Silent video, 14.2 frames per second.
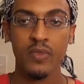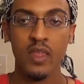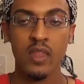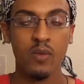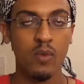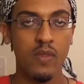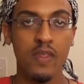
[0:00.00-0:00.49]

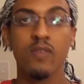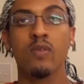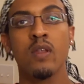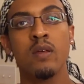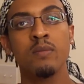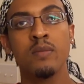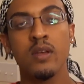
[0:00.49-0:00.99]
Anyway, that's what
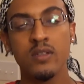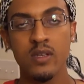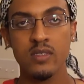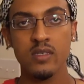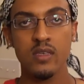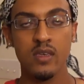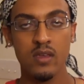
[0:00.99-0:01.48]
I'm
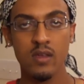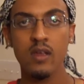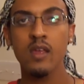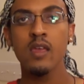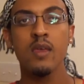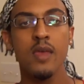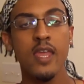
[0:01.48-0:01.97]
addressing here.
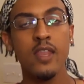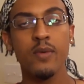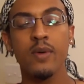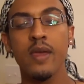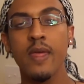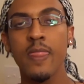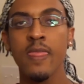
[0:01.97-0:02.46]
Anyway,